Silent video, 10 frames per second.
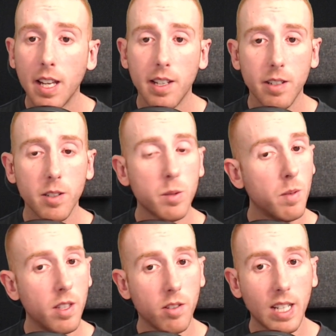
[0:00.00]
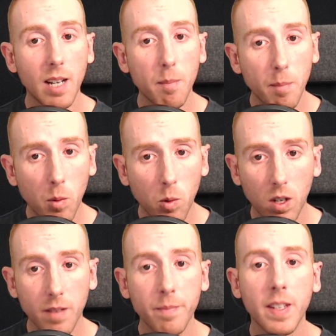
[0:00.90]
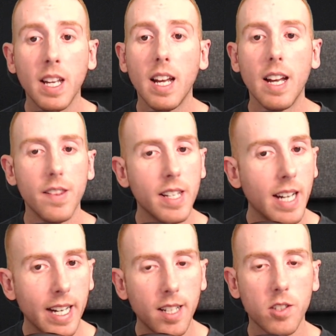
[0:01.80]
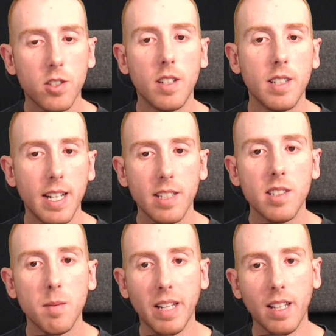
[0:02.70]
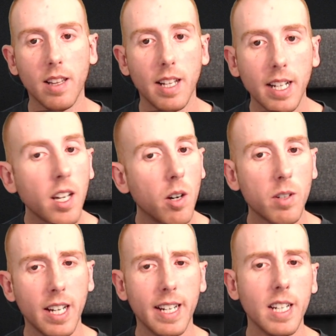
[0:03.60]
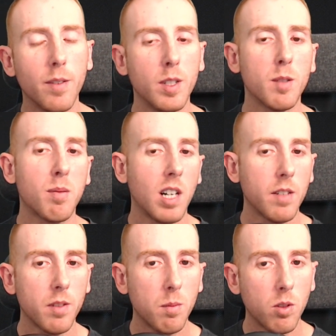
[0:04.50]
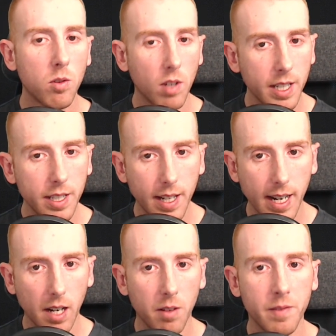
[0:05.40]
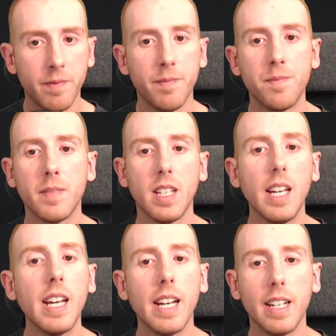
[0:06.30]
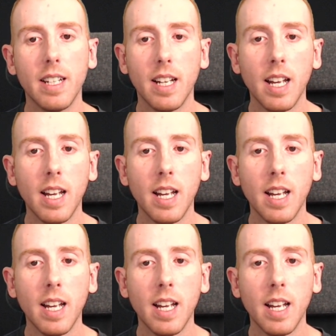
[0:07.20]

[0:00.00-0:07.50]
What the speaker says: here's when they'll get more, and then I can start to estimate like, okay, if it's profitable right now, and